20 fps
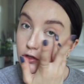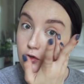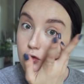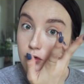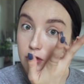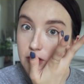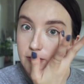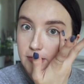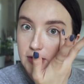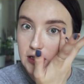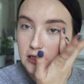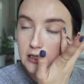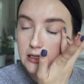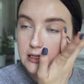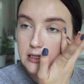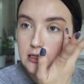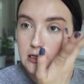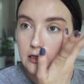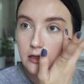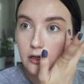Creamy
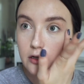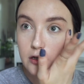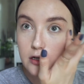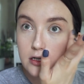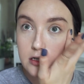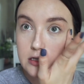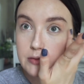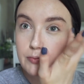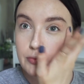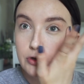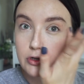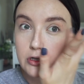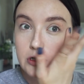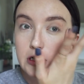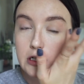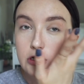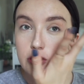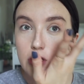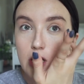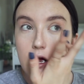Concealer is
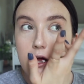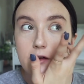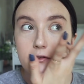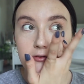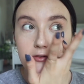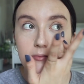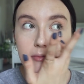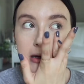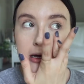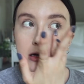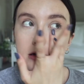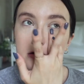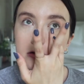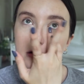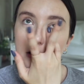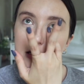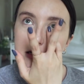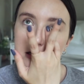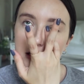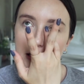pretty dry for my under
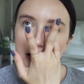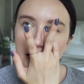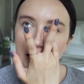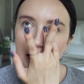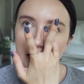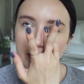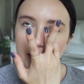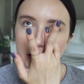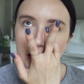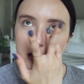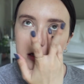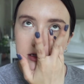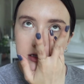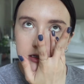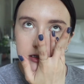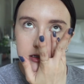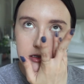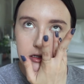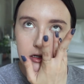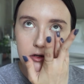eyes. I think because
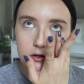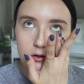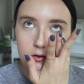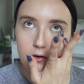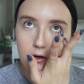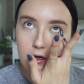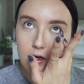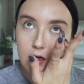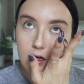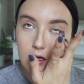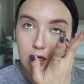it's so